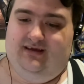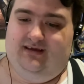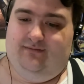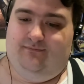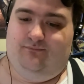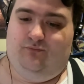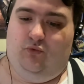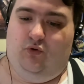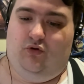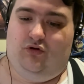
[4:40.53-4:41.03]

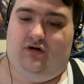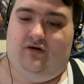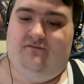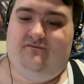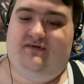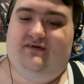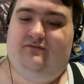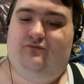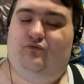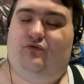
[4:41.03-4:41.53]
more of
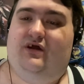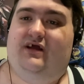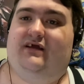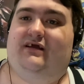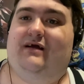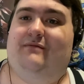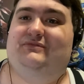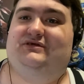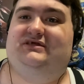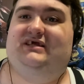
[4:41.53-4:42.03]
it when it
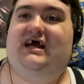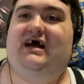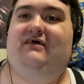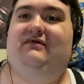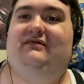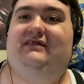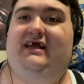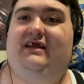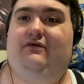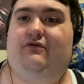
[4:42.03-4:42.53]
comes out
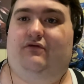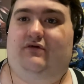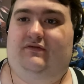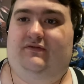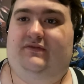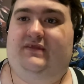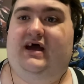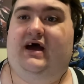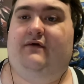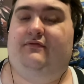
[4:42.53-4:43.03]
later on
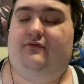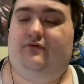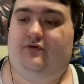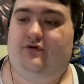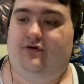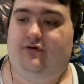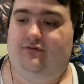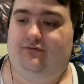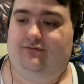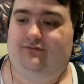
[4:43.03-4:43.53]
down the
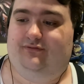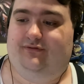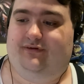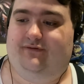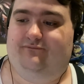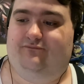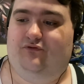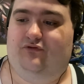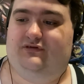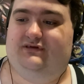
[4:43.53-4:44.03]
road.
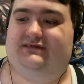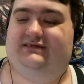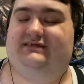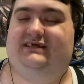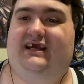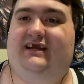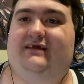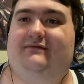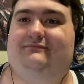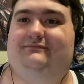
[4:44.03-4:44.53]
Looking forward to
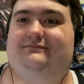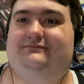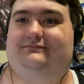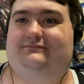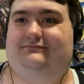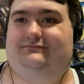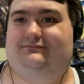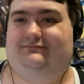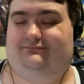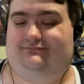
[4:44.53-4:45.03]
seeing
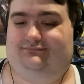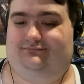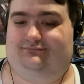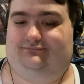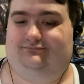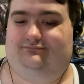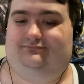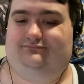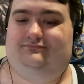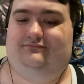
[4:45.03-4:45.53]

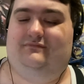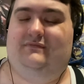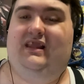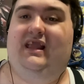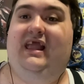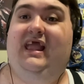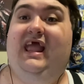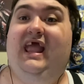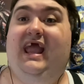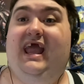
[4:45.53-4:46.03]
it.
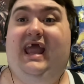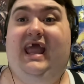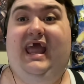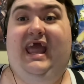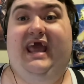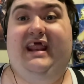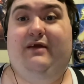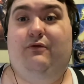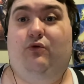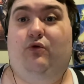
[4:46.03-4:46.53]

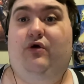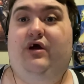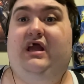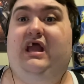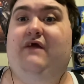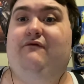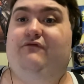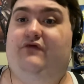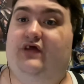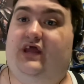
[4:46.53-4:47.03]
Anyway,
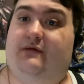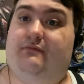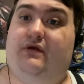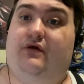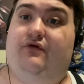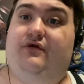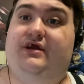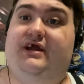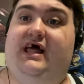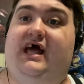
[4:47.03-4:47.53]
if you like my
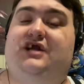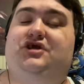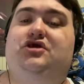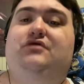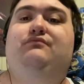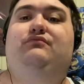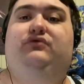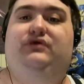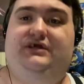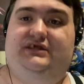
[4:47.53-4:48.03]

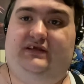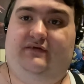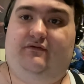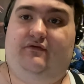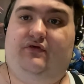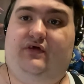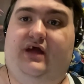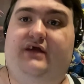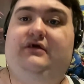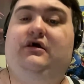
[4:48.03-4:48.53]
reaction, please leave a
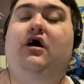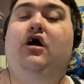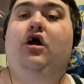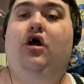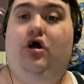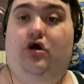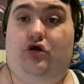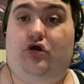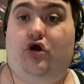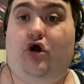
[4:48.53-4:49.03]
like,
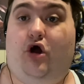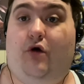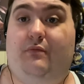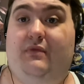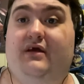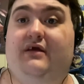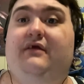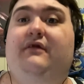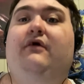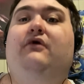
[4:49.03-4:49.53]

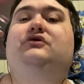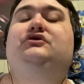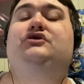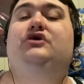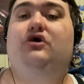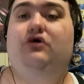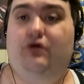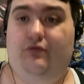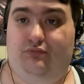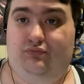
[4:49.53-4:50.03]
comment, and
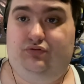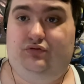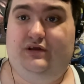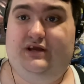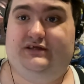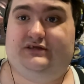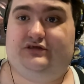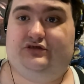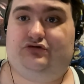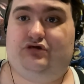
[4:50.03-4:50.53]
also
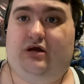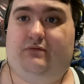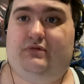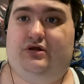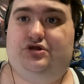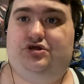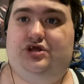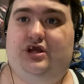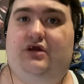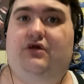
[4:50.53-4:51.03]
please subscribe to my
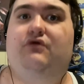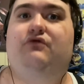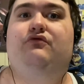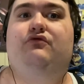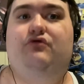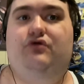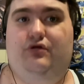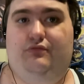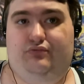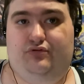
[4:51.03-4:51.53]
channel.
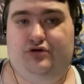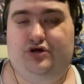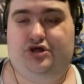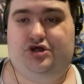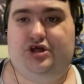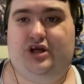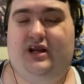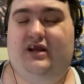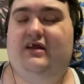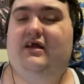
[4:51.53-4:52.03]
We really
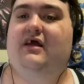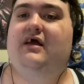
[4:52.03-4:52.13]
appreciate it.